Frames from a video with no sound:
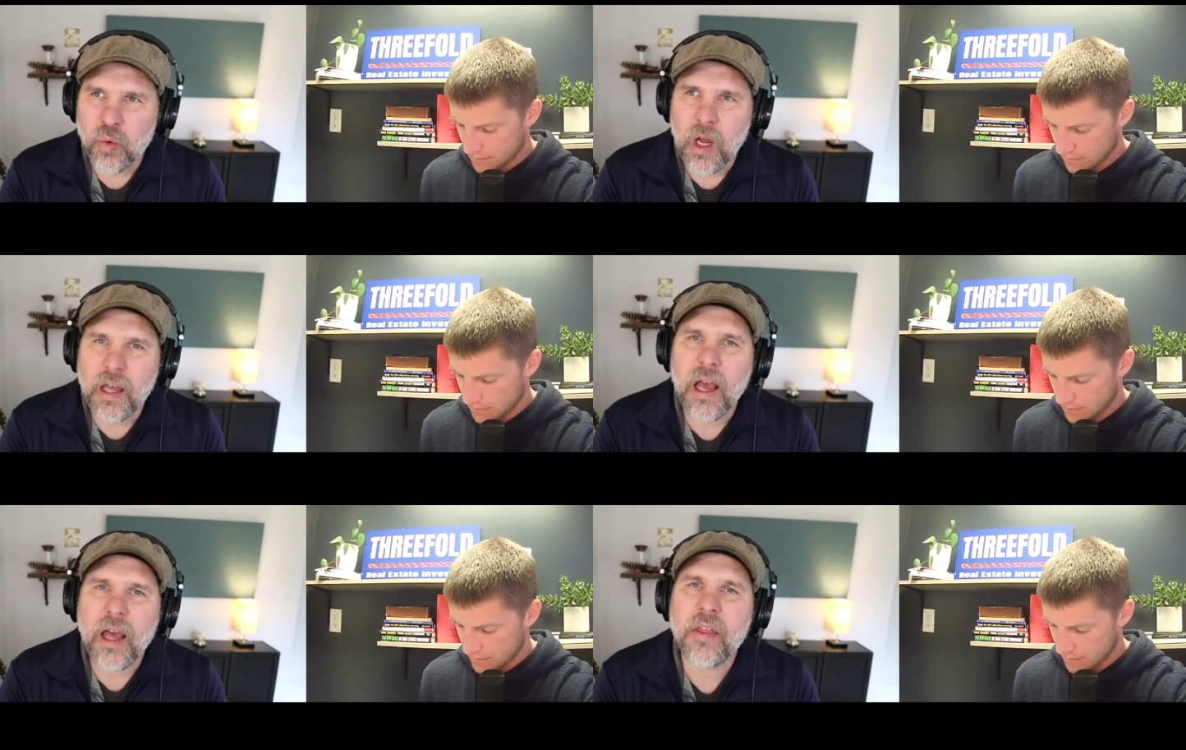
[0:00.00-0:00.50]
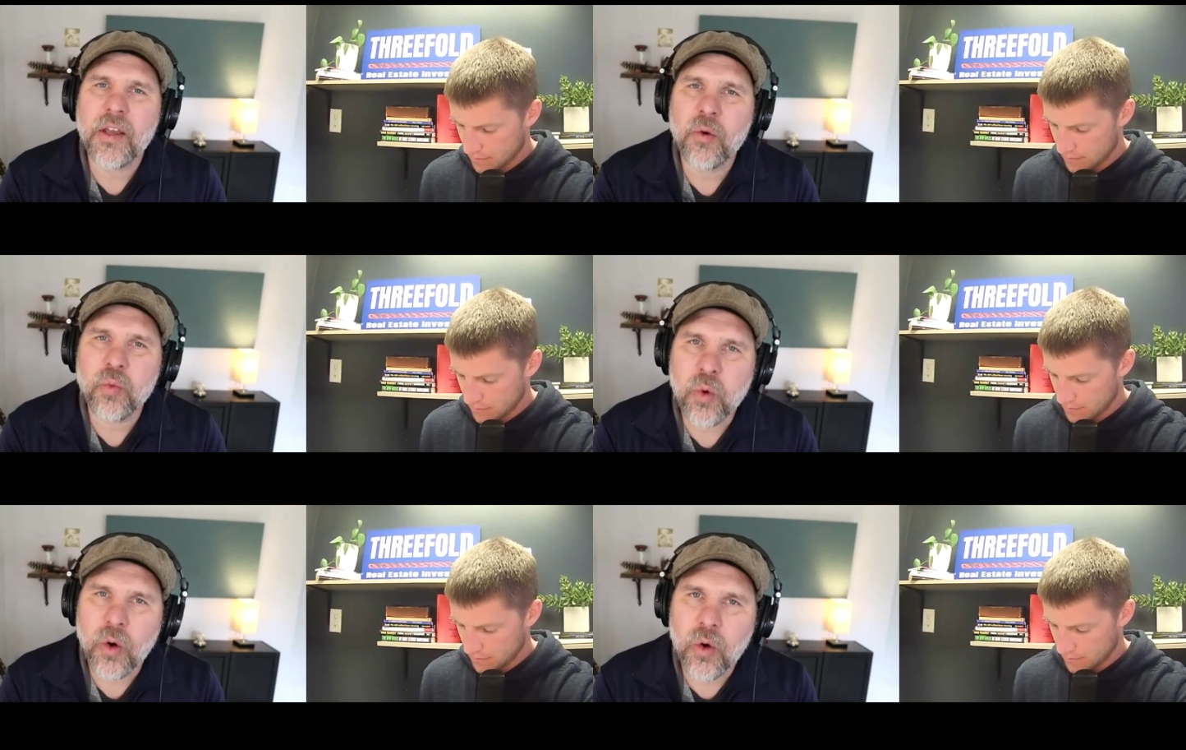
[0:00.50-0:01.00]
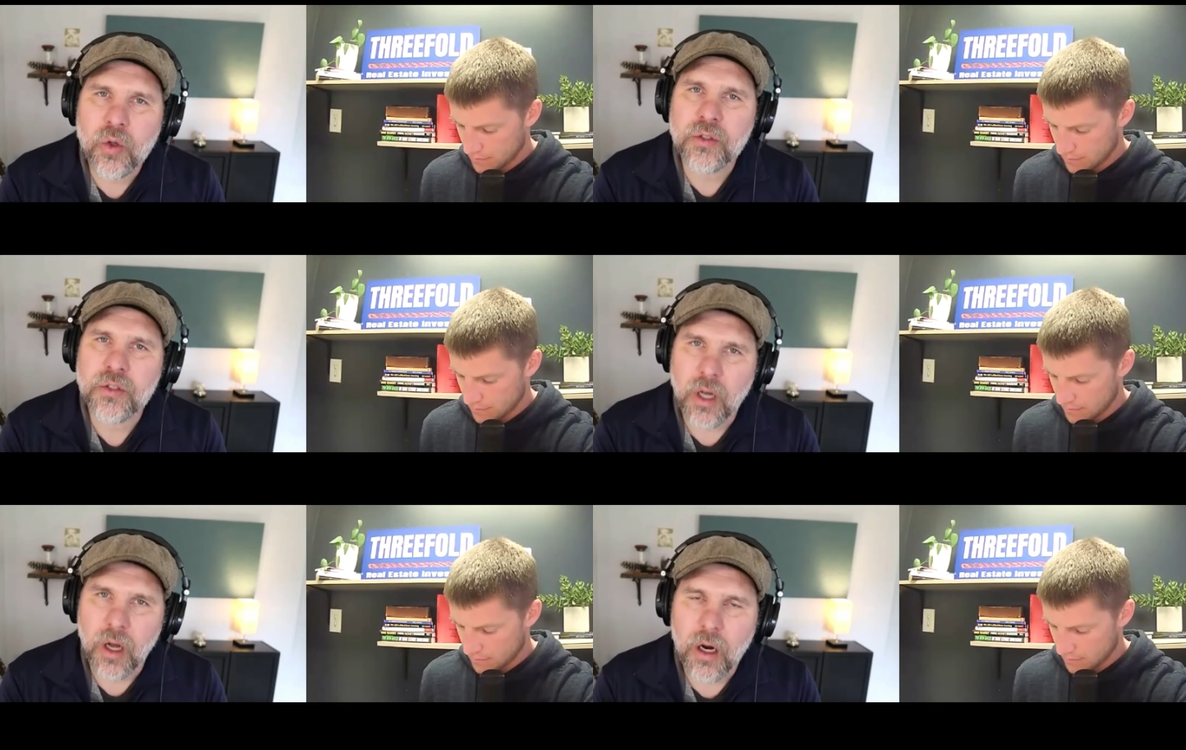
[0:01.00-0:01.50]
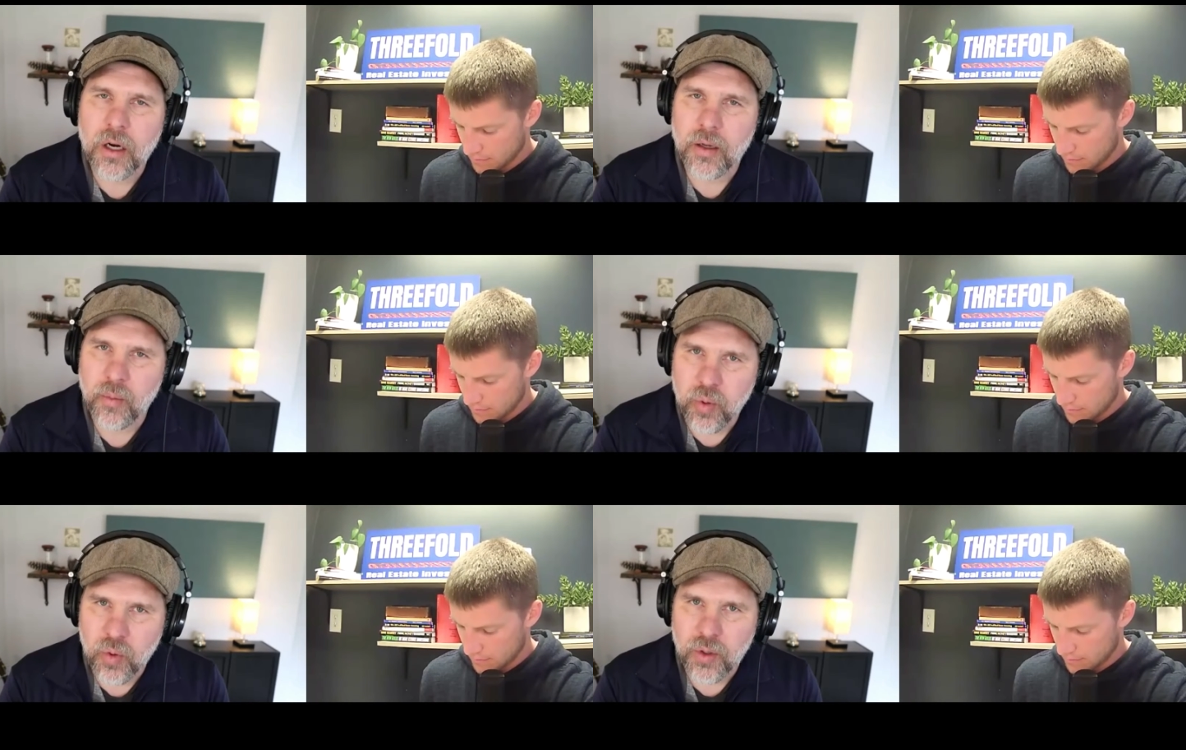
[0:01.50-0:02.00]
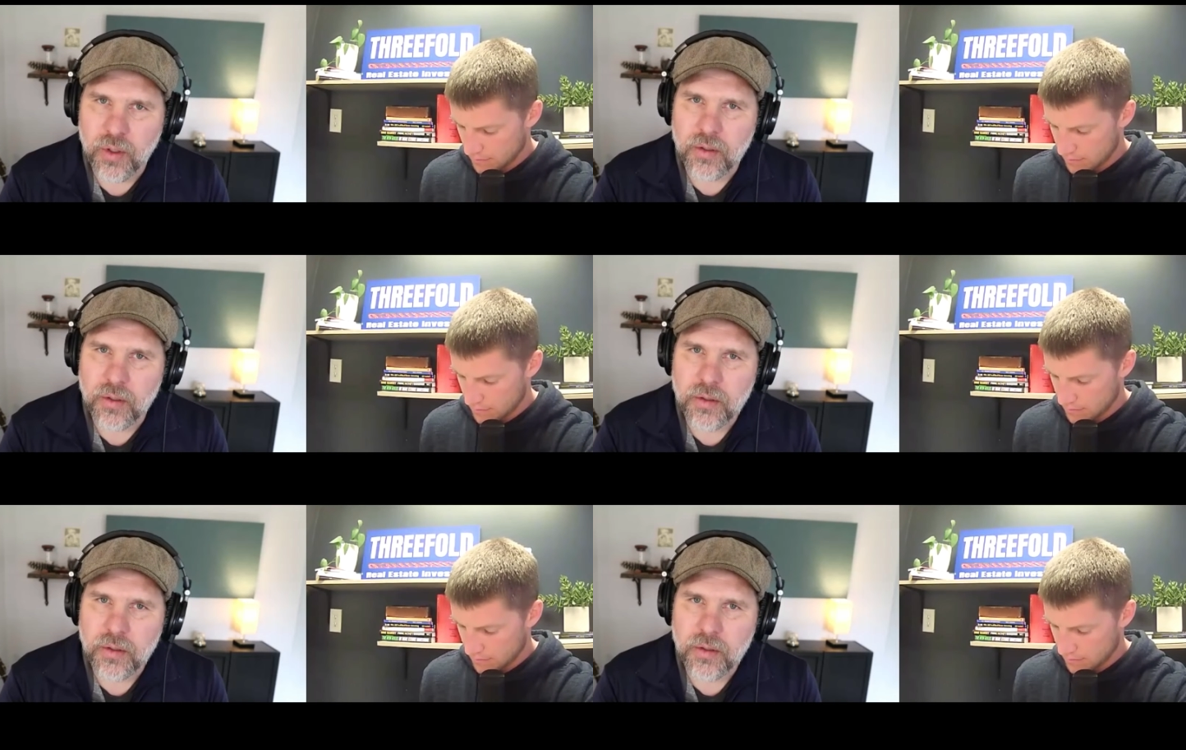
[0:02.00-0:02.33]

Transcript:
Speaker 1: I, I, think roles are important